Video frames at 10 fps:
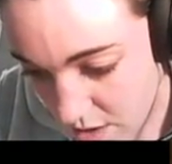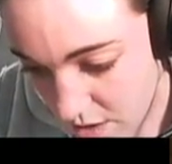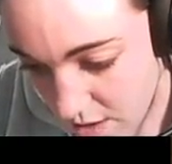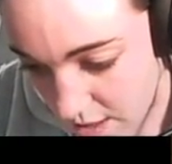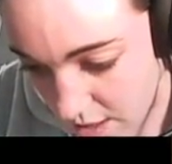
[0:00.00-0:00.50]

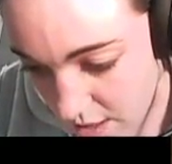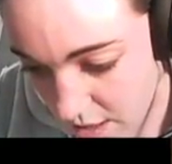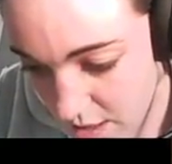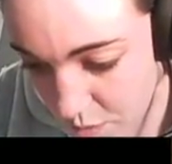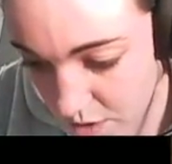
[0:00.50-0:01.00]
Like it
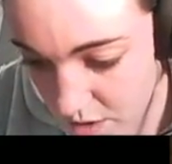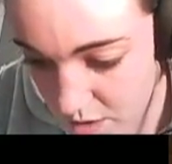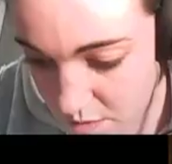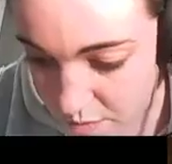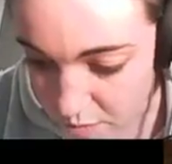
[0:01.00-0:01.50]
is pretty
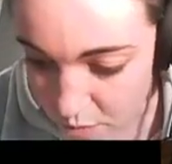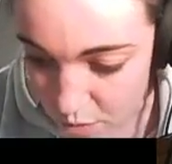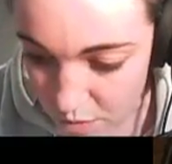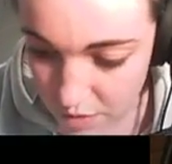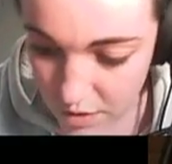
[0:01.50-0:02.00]

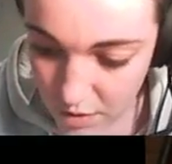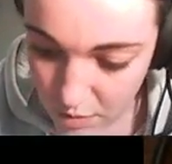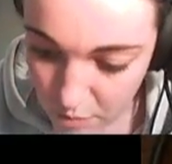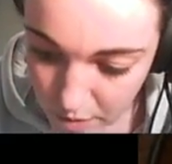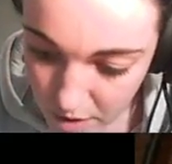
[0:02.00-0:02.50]
smooth,
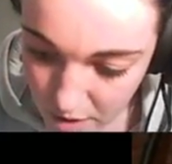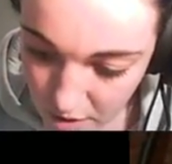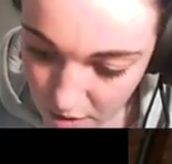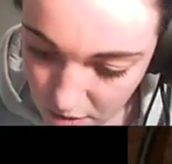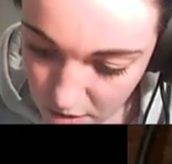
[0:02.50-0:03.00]
but
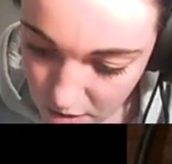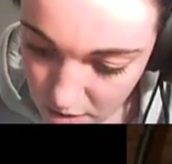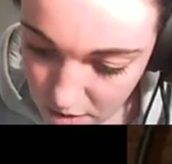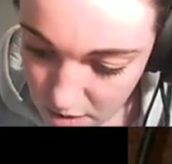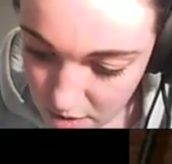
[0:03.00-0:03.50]

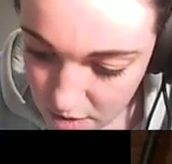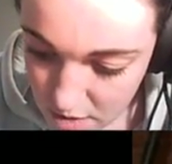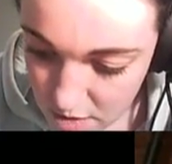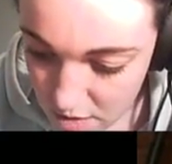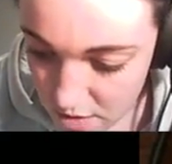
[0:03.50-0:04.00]

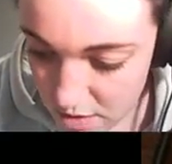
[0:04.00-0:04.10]
not